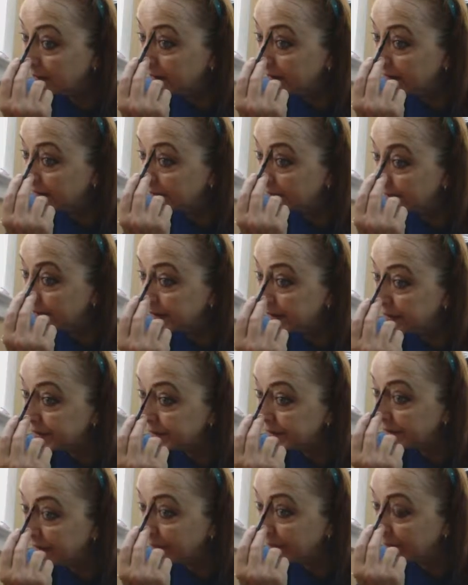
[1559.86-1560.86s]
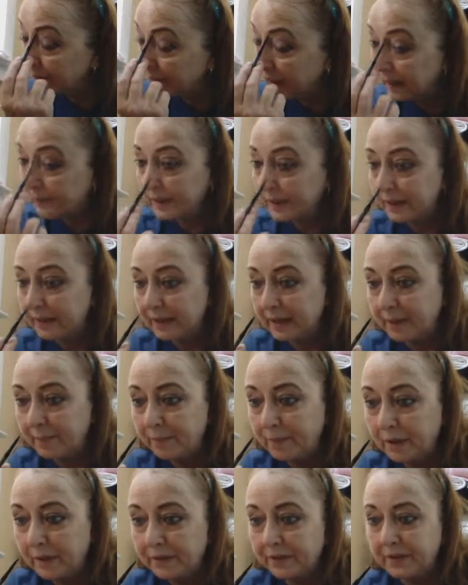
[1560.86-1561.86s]
yeah, there's some women, they
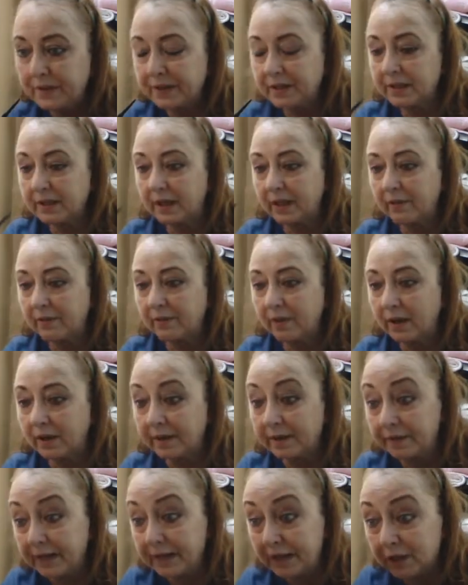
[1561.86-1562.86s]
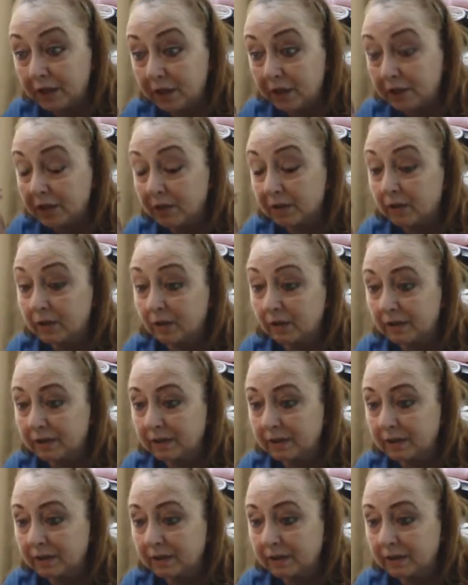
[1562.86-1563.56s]
put this stuff on and they just look